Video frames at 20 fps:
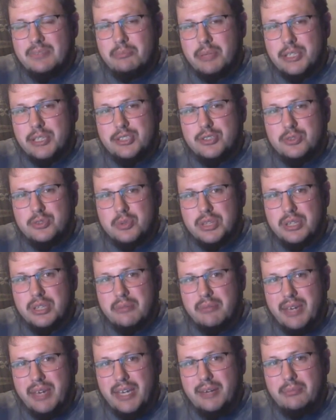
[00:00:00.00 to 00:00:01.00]
pitchers with
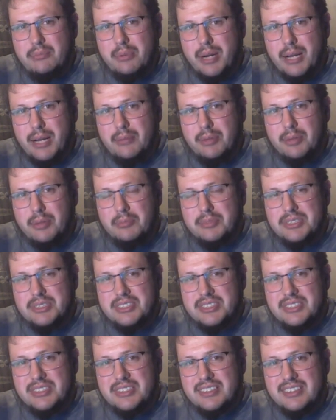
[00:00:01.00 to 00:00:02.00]
command
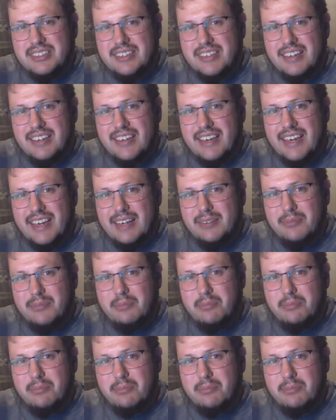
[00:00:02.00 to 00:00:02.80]
problems, and